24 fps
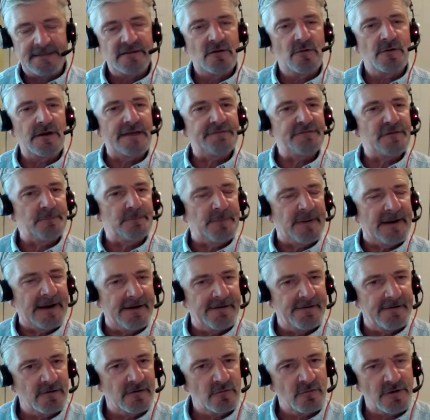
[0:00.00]
don't have a
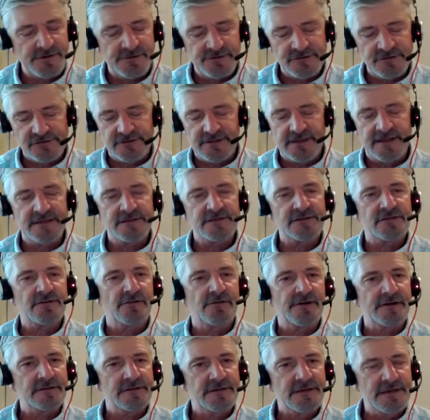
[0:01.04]
parent who understands it or
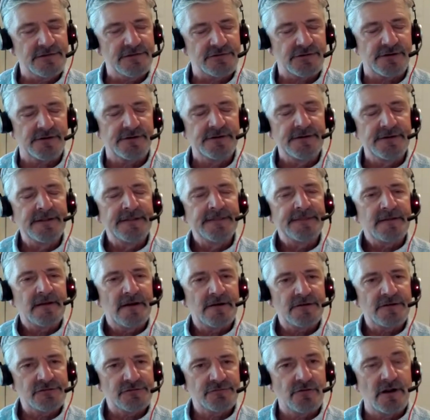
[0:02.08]
a teacher are
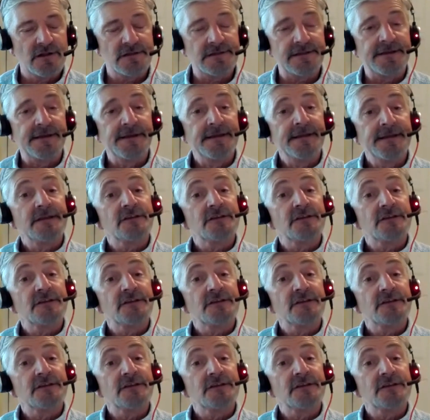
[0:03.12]
struggling.